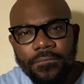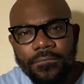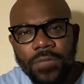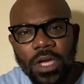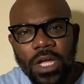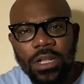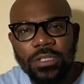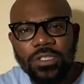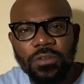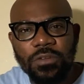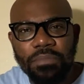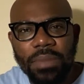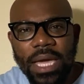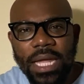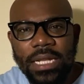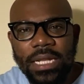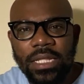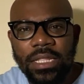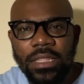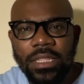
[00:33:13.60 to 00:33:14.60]
A lot of
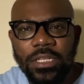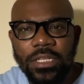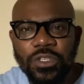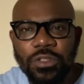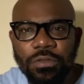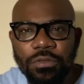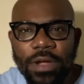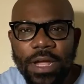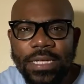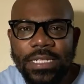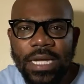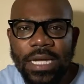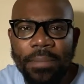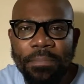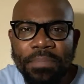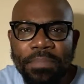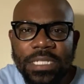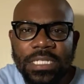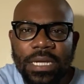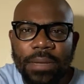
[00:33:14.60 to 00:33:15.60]
men in this thread are
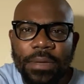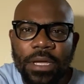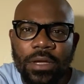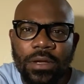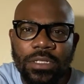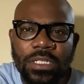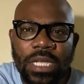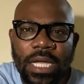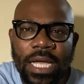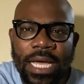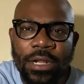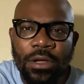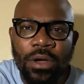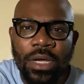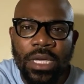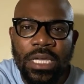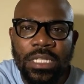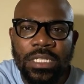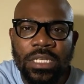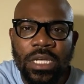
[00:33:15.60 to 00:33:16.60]
bitter because they cannot
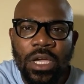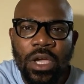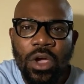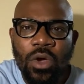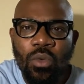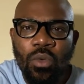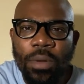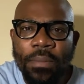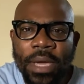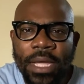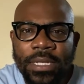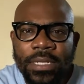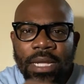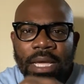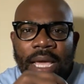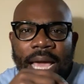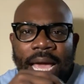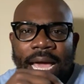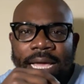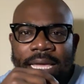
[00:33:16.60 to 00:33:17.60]
hit women
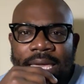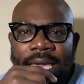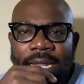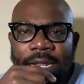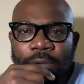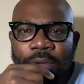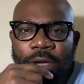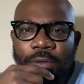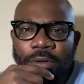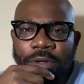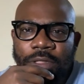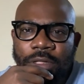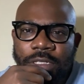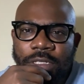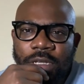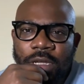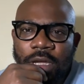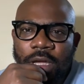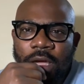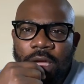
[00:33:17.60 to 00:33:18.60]
and get away with it.
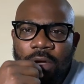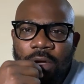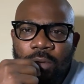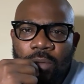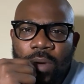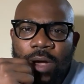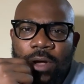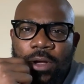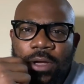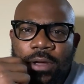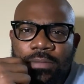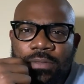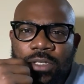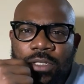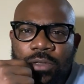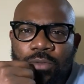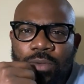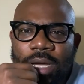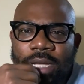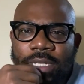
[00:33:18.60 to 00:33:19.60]
Welcome to the
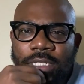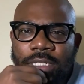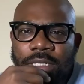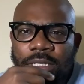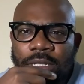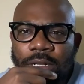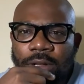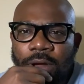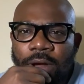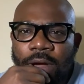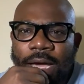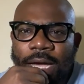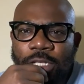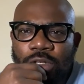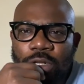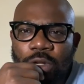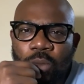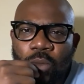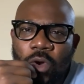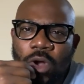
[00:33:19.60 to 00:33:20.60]
West. The law
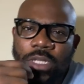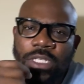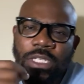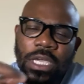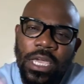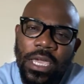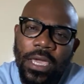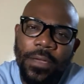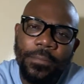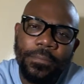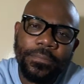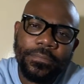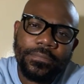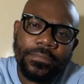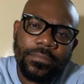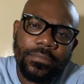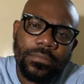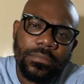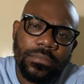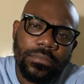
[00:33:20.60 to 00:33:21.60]
actually works here.
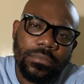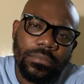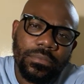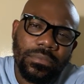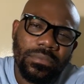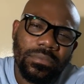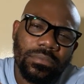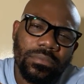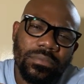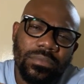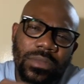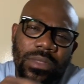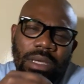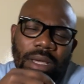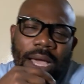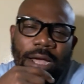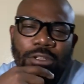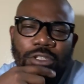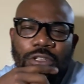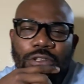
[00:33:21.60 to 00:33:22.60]

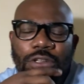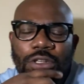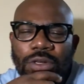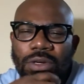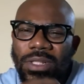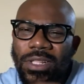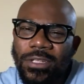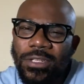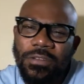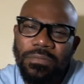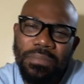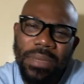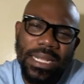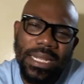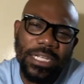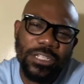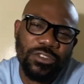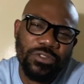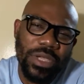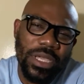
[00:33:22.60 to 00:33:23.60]
How do you know a lot of men
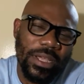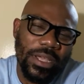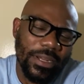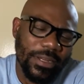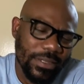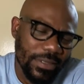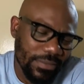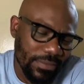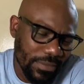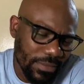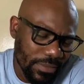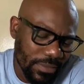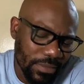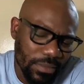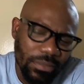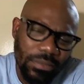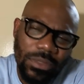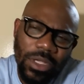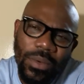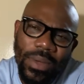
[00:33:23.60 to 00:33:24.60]
are triggered?
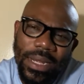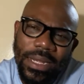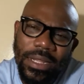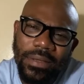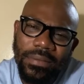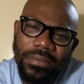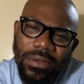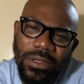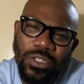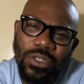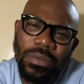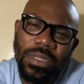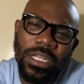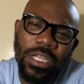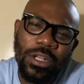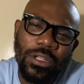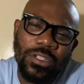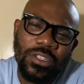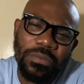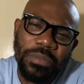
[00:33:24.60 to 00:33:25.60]
Liwande, what do you mean a
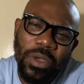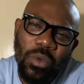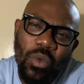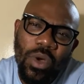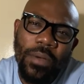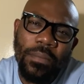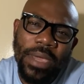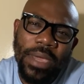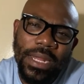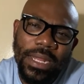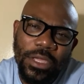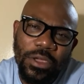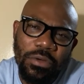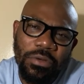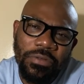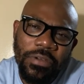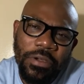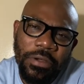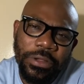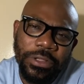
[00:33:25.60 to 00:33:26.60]
lot of men? What men are you
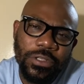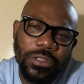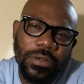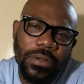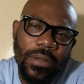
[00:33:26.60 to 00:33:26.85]
referring to?